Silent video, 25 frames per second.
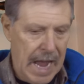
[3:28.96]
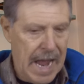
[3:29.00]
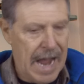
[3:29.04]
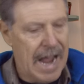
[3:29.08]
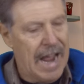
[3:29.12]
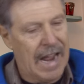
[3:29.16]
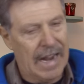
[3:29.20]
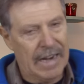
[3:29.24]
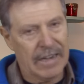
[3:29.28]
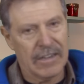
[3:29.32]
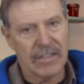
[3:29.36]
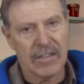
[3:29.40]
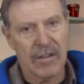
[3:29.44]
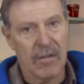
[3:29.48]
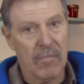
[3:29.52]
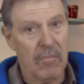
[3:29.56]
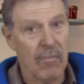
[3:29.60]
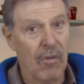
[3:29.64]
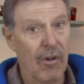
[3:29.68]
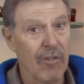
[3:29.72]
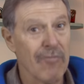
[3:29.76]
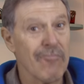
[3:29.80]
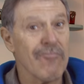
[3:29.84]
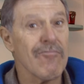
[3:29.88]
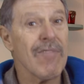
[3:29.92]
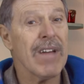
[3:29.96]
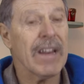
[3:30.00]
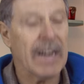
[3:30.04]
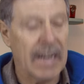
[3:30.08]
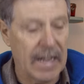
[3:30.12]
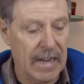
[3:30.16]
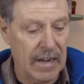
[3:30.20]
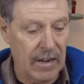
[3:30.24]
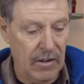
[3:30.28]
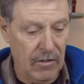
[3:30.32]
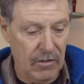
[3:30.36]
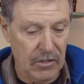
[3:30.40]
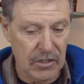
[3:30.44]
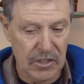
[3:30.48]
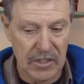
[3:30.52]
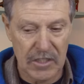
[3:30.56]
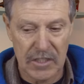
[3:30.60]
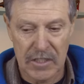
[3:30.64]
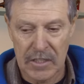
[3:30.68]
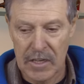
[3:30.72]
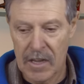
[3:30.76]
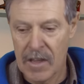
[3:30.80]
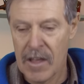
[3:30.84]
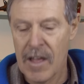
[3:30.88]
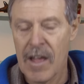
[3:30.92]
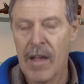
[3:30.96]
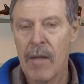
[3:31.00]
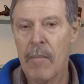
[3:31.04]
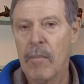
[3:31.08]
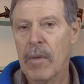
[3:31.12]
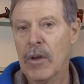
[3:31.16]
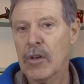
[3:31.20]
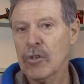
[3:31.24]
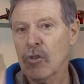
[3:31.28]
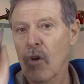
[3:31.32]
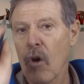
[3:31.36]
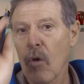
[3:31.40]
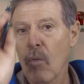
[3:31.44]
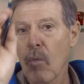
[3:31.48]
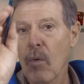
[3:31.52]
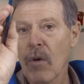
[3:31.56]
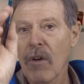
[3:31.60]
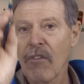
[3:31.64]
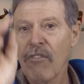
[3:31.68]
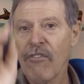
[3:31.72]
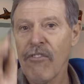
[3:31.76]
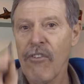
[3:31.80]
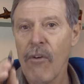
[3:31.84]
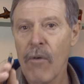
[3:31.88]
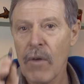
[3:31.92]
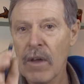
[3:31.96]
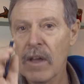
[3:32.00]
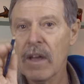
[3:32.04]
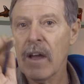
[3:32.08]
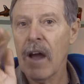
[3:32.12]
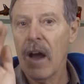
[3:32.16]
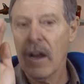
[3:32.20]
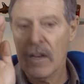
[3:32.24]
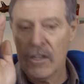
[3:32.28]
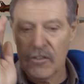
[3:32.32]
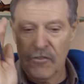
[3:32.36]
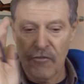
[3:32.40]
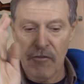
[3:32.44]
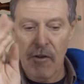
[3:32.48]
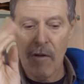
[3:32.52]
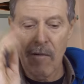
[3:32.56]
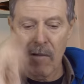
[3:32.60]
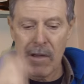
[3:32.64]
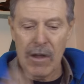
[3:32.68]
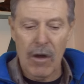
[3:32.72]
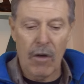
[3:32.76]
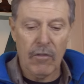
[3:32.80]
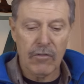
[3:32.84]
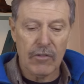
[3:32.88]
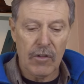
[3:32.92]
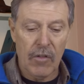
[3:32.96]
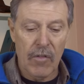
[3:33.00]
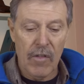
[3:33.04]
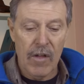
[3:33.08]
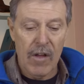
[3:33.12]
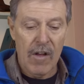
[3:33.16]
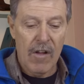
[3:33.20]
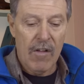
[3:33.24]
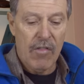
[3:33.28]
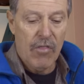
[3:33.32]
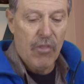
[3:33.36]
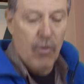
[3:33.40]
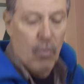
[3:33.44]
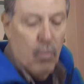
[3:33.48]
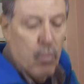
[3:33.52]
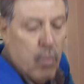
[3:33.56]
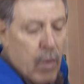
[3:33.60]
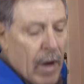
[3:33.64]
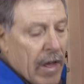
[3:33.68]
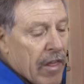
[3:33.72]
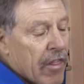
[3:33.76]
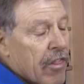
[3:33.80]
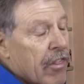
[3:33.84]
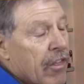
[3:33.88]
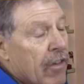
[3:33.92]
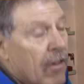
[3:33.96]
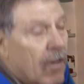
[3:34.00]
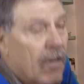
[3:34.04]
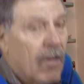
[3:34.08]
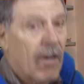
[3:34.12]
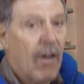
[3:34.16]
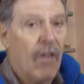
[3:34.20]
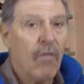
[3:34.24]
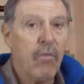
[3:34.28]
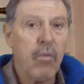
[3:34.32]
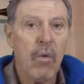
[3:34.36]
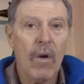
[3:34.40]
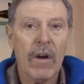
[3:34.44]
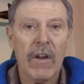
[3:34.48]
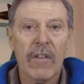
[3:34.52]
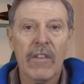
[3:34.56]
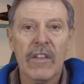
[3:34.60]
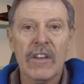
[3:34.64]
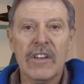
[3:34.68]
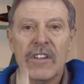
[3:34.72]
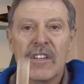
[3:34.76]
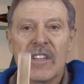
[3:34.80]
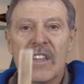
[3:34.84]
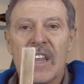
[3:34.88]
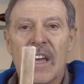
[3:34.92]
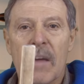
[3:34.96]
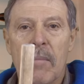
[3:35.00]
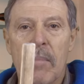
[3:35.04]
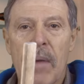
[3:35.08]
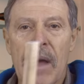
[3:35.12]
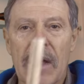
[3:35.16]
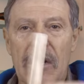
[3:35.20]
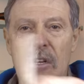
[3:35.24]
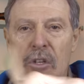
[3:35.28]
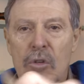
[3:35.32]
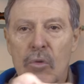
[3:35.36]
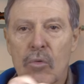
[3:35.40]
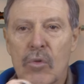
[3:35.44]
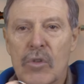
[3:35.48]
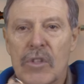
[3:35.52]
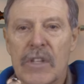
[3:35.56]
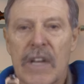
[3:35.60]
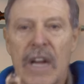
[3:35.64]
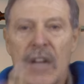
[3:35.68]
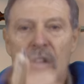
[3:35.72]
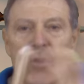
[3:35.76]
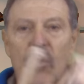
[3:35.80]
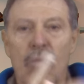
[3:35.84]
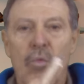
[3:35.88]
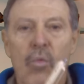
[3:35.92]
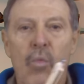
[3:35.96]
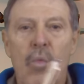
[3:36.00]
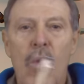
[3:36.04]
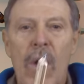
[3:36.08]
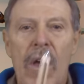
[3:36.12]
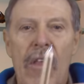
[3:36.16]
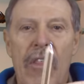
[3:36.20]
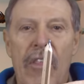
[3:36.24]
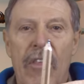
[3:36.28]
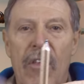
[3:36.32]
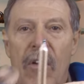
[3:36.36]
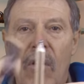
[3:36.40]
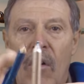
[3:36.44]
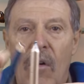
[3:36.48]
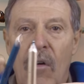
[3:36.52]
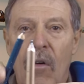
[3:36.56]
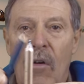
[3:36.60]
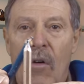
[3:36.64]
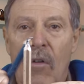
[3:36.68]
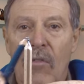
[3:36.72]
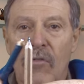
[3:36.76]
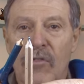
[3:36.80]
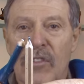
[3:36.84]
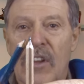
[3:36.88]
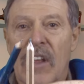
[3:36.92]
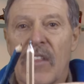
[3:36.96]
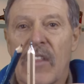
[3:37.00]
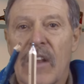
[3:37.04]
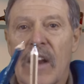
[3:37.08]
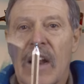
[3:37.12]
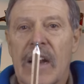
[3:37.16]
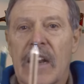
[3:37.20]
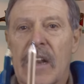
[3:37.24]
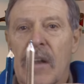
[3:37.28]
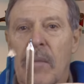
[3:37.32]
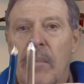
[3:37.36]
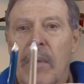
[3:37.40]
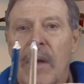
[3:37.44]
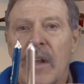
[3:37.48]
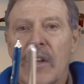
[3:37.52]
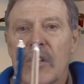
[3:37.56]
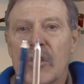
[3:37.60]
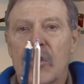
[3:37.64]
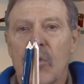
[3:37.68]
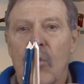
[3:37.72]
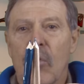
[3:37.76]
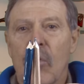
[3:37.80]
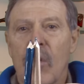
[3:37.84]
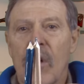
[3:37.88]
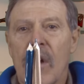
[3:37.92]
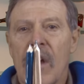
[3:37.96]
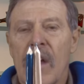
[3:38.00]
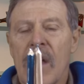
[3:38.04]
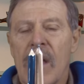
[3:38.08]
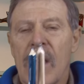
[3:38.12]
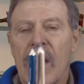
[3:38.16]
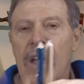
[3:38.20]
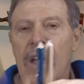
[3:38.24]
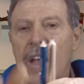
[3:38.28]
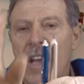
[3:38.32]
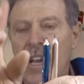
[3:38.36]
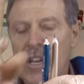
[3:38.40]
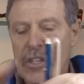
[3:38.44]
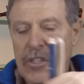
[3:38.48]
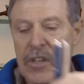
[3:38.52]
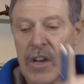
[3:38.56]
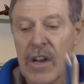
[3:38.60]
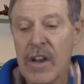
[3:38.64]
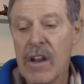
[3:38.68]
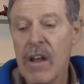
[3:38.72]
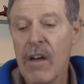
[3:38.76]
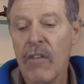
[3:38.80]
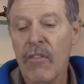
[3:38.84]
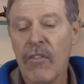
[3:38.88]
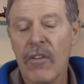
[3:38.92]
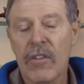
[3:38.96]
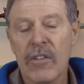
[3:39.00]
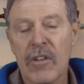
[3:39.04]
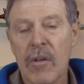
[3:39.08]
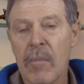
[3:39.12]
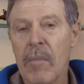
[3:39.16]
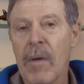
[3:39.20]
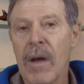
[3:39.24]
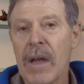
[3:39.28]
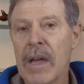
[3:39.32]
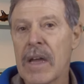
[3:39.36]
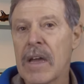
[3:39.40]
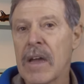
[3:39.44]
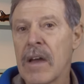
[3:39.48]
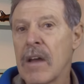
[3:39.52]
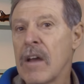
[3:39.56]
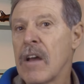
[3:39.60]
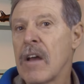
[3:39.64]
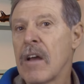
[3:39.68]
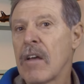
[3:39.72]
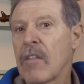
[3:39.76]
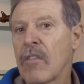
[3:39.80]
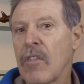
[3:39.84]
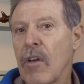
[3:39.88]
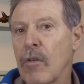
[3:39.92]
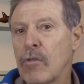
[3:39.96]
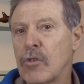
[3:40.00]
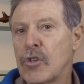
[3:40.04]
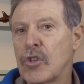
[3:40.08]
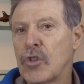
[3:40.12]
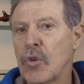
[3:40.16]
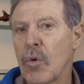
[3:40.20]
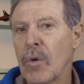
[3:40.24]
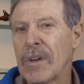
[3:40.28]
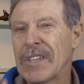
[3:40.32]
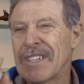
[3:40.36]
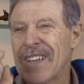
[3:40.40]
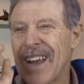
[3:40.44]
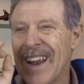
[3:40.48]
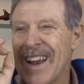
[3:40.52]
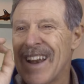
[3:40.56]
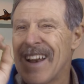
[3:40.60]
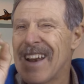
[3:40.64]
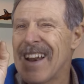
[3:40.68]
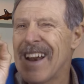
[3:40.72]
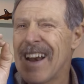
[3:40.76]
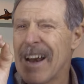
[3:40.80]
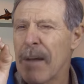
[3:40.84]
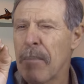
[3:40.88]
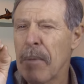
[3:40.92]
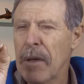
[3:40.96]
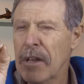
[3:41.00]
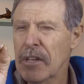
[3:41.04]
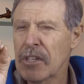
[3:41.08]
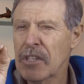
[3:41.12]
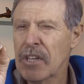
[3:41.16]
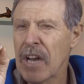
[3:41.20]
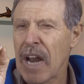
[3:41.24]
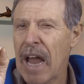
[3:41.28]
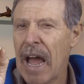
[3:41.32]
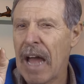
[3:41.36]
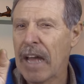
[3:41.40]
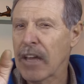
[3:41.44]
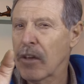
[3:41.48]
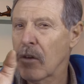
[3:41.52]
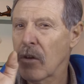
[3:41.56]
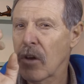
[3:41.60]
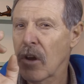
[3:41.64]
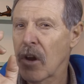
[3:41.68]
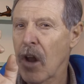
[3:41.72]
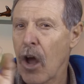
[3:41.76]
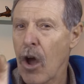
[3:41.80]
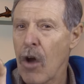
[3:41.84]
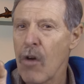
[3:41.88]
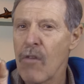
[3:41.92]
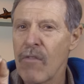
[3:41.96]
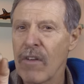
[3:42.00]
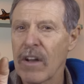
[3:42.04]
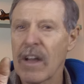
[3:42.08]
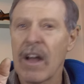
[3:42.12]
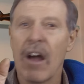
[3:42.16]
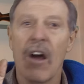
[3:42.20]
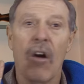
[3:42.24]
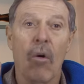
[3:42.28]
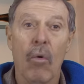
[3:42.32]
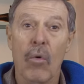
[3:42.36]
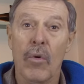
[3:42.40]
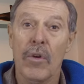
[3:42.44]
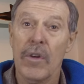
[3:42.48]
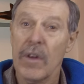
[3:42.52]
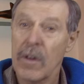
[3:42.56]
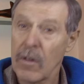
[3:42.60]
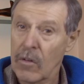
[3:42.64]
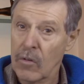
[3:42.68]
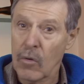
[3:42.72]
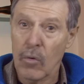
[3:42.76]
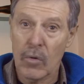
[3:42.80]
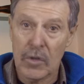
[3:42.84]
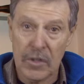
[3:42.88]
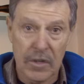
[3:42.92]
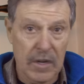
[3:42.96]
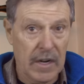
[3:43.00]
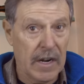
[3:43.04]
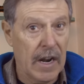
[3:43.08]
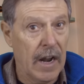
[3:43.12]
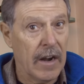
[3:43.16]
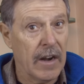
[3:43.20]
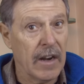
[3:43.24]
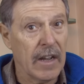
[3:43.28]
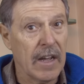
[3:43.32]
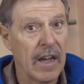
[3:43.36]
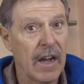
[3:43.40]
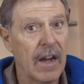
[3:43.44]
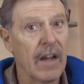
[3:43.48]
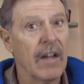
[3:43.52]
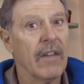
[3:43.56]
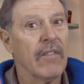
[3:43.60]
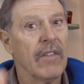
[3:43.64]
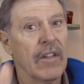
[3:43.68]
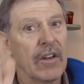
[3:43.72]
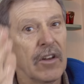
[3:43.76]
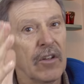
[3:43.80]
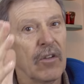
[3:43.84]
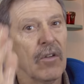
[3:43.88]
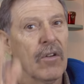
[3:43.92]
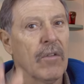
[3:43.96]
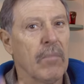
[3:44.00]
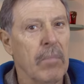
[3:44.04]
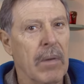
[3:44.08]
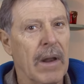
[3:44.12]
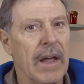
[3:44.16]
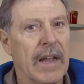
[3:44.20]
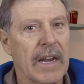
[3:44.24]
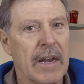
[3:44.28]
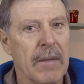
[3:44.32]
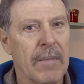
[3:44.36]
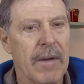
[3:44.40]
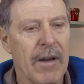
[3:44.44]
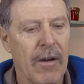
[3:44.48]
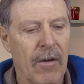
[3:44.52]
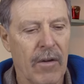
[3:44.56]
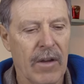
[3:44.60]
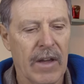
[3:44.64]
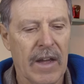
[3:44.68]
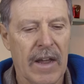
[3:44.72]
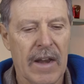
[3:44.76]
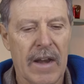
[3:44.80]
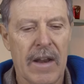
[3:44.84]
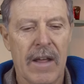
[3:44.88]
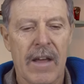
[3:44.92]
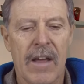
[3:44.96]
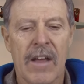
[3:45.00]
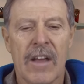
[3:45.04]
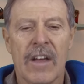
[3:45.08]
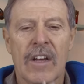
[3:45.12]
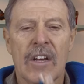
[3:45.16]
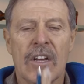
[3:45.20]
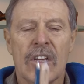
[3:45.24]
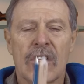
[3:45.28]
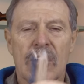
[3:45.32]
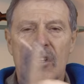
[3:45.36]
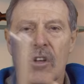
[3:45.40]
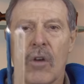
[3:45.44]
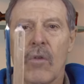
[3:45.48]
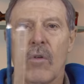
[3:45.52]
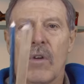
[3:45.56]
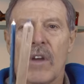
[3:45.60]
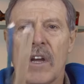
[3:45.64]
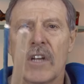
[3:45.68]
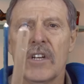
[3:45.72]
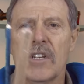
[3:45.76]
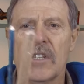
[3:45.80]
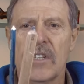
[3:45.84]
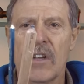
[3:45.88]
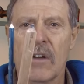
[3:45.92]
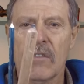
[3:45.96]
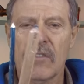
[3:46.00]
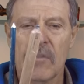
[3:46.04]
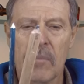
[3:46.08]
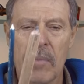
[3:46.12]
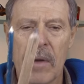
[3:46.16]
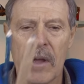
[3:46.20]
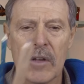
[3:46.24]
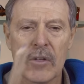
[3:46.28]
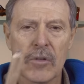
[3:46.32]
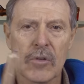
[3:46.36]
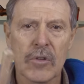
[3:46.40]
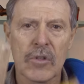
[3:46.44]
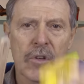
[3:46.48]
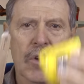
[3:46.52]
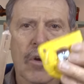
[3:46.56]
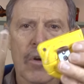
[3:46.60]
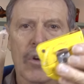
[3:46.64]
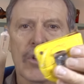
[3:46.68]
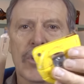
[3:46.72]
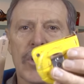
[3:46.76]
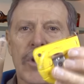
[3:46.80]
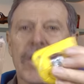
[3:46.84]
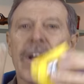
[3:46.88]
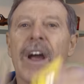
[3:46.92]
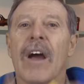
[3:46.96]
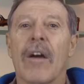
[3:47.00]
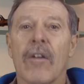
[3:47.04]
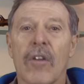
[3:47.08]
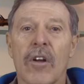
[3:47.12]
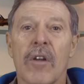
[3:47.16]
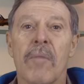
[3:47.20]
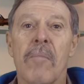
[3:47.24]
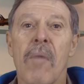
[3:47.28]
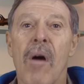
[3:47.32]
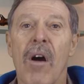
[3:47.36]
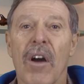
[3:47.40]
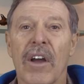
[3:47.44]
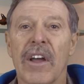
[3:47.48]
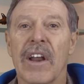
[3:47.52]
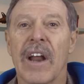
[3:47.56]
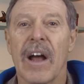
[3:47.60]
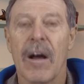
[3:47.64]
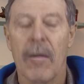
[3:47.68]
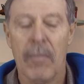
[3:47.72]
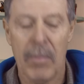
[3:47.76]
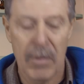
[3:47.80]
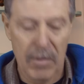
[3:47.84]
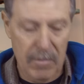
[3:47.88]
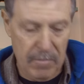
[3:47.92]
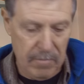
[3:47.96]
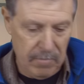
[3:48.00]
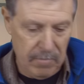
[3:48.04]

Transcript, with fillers: and my reading glasses because I want a fine cut, because very often the width of one of these thick pencils, the actual width of, say, the lead in the pencil, is enough to make those joints a little bit slack. You can overcut, or of course you can undercut, and then you've got to plane them out again. So get yourself some pencils, I'll show you how I'm going to mark it up.